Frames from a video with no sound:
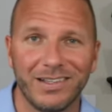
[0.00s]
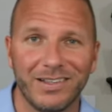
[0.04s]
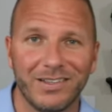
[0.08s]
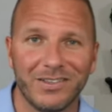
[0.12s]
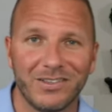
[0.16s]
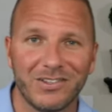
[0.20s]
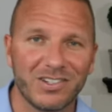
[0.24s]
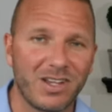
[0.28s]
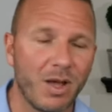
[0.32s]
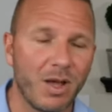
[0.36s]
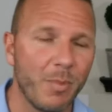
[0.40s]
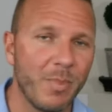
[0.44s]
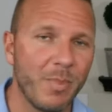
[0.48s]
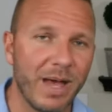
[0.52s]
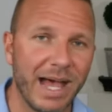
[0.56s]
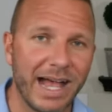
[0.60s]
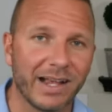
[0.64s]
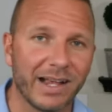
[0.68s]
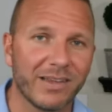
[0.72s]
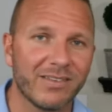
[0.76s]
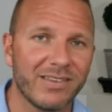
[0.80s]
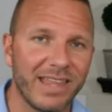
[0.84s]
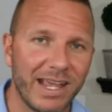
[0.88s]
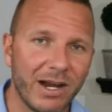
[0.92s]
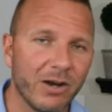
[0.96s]

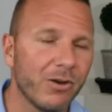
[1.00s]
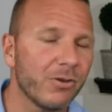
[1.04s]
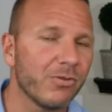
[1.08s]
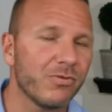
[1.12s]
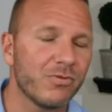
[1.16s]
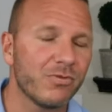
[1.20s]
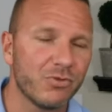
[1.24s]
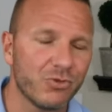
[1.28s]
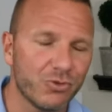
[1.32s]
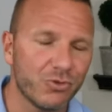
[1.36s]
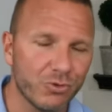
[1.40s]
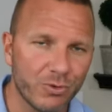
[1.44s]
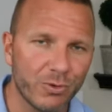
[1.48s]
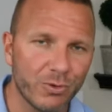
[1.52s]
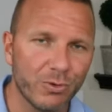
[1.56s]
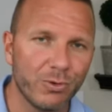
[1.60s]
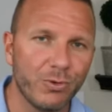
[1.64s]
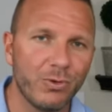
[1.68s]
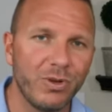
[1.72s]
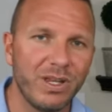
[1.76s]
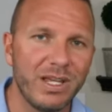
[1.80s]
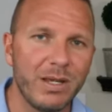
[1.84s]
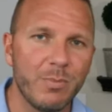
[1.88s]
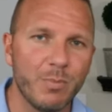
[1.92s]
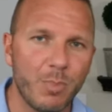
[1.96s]
Scumbags. They are
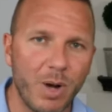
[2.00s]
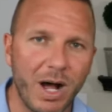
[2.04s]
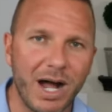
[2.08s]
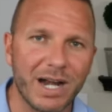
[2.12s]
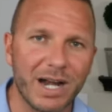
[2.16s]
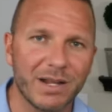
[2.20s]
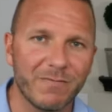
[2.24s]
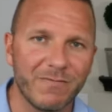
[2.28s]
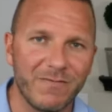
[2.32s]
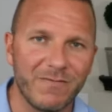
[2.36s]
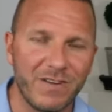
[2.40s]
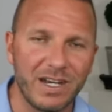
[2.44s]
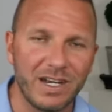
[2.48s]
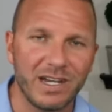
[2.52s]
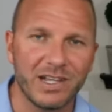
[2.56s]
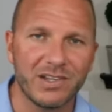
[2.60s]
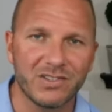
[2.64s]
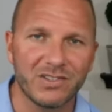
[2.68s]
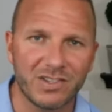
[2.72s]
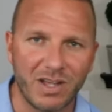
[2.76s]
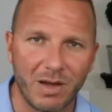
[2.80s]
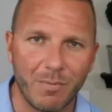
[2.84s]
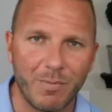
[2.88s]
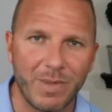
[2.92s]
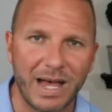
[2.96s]
truly bottom-feeding
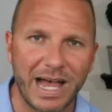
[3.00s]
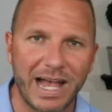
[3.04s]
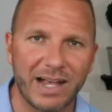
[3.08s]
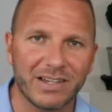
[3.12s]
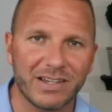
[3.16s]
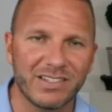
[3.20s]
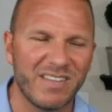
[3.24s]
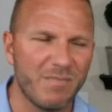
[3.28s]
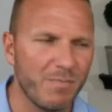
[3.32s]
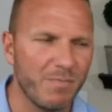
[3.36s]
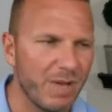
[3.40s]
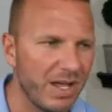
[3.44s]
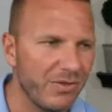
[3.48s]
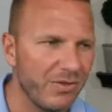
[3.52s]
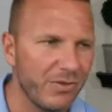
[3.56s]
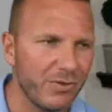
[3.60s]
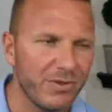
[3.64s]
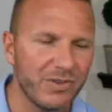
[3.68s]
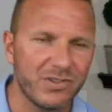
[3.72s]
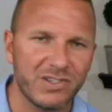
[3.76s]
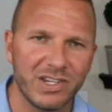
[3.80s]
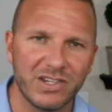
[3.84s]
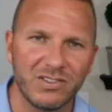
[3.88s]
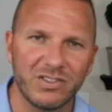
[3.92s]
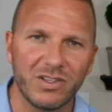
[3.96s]
scumbags. They've been through the
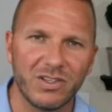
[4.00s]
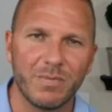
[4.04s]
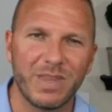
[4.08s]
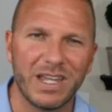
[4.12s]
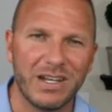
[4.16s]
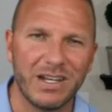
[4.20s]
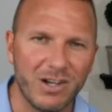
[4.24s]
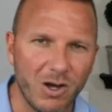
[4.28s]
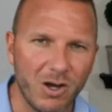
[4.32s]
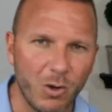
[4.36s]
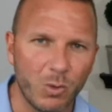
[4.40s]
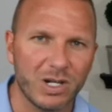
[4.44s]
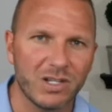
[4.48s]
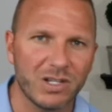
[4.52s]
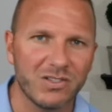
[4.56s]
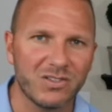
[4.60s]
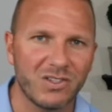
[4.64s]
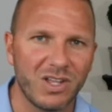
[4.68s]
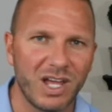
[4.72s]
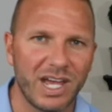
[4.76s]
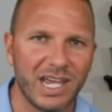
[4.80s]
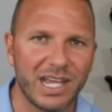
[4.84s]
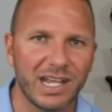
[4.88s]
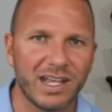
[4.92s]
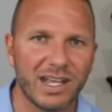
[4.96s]
system. They know what it's
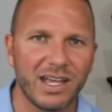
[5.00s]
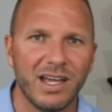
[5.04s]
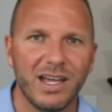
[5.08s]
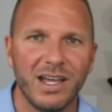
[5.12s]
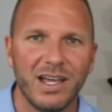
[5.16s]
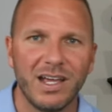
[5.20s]
like.